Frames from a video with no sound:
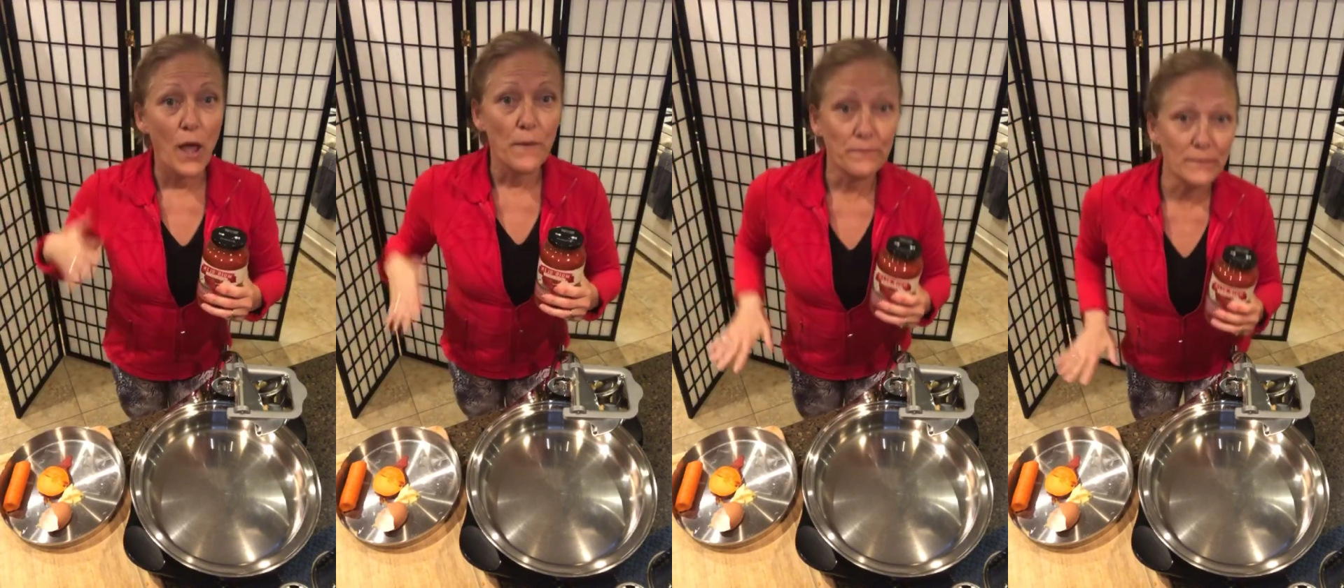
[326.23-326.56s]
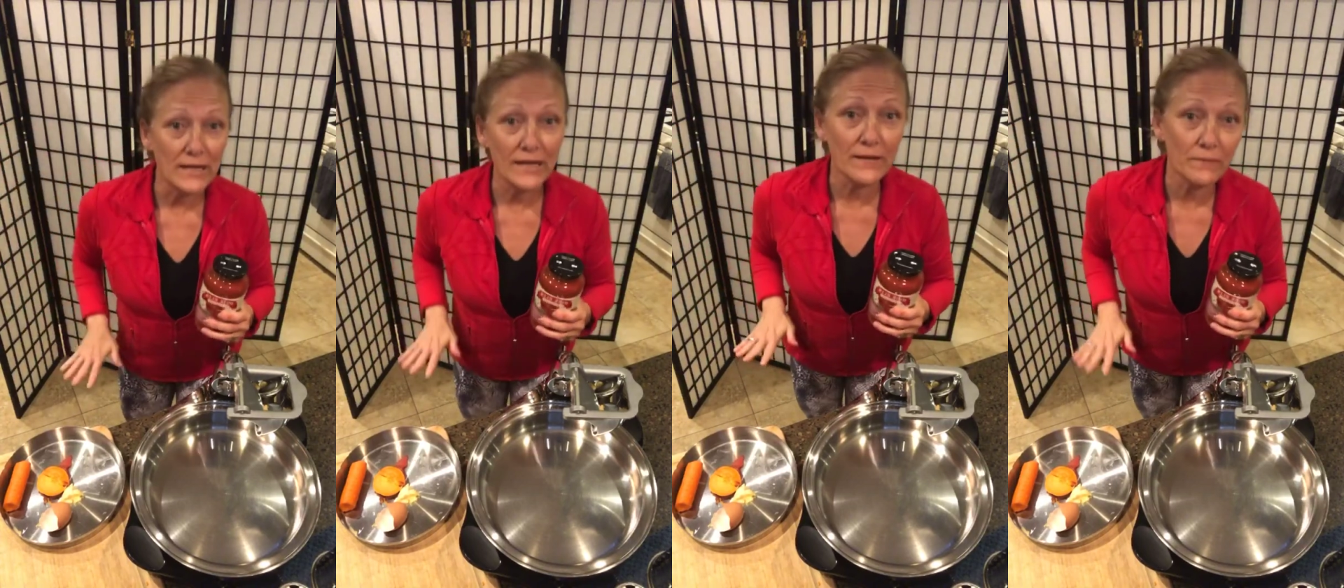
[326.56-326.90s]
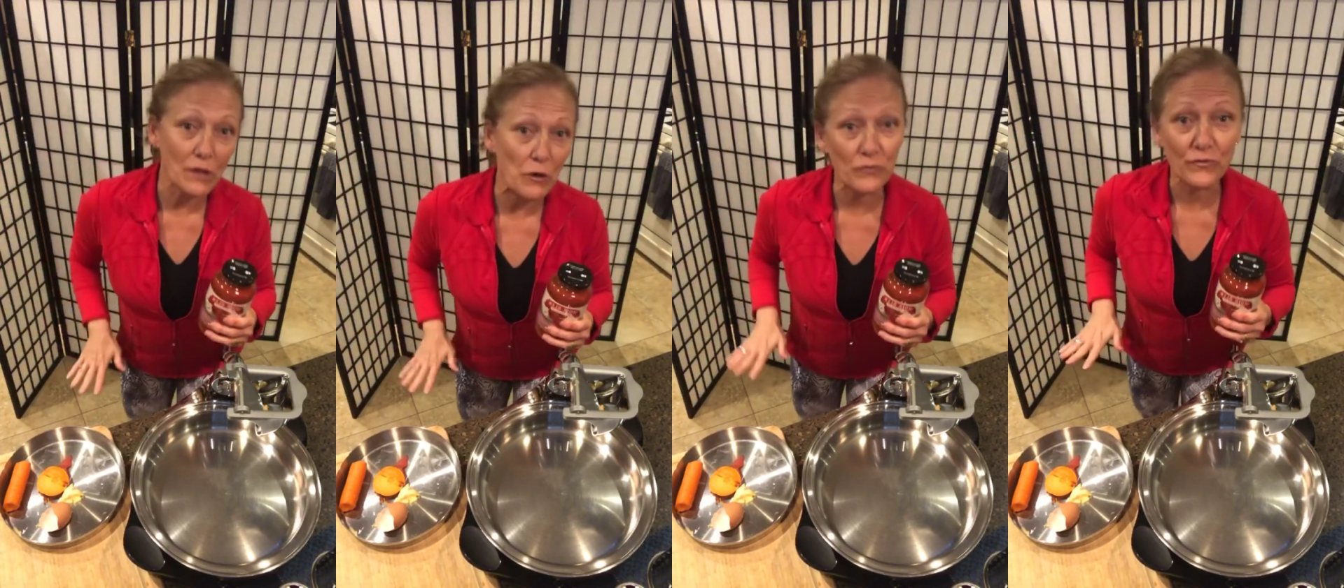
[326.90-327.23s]
medium
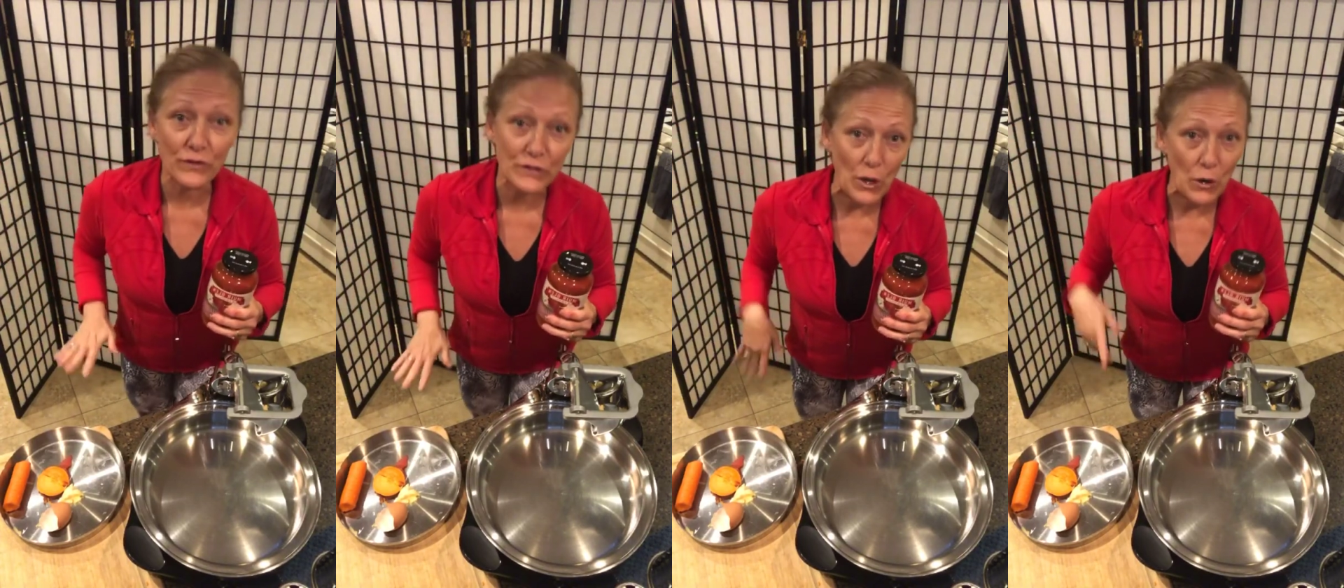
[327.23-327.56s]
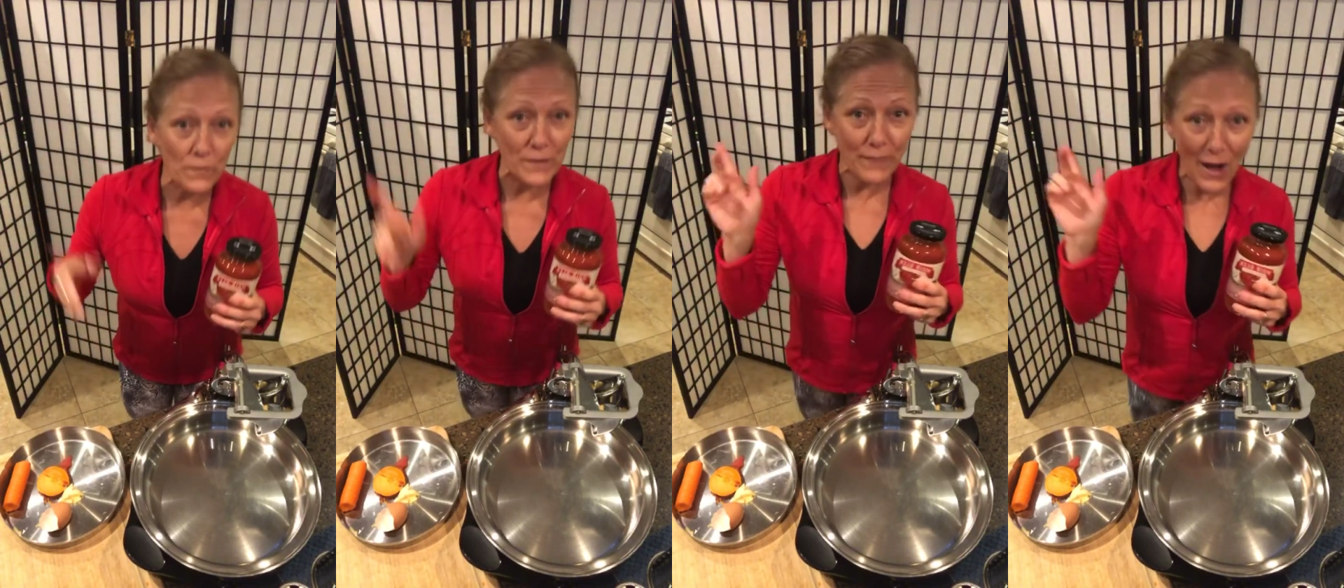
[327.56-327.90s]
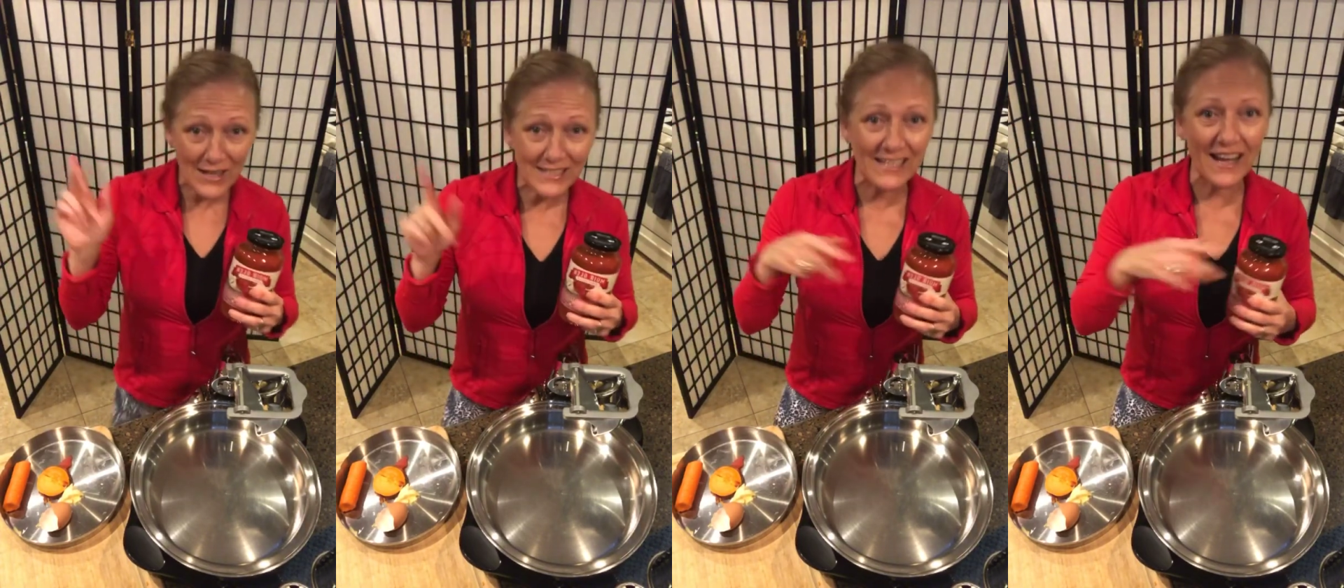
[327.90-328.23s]
low for dough, but
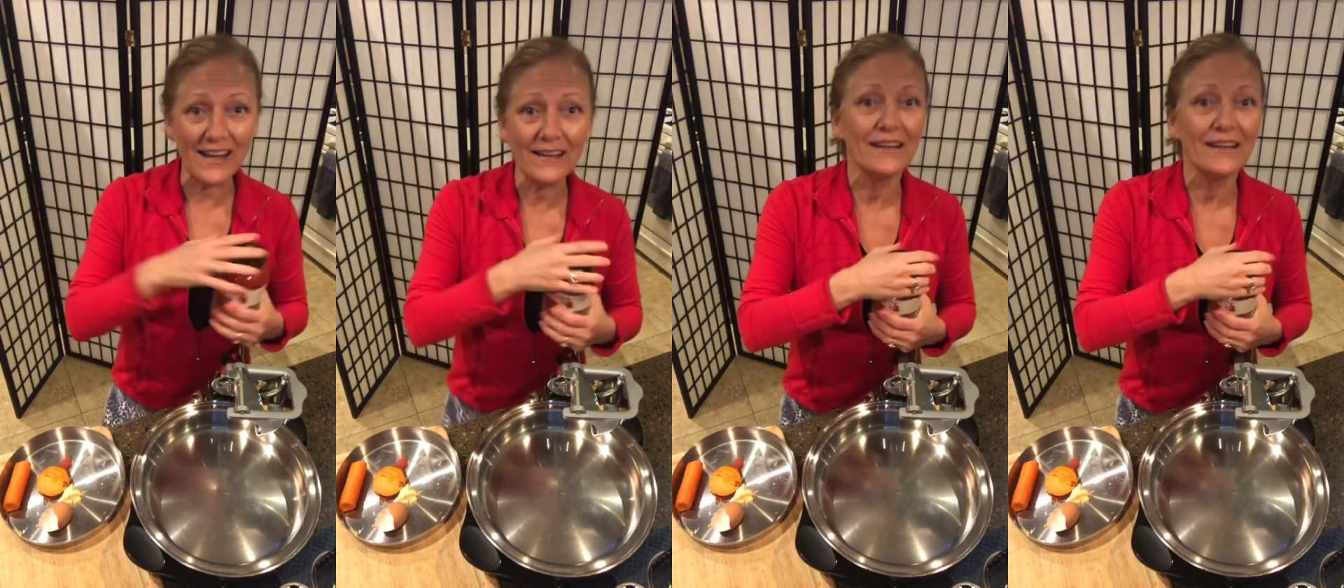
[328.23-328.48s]
pasta,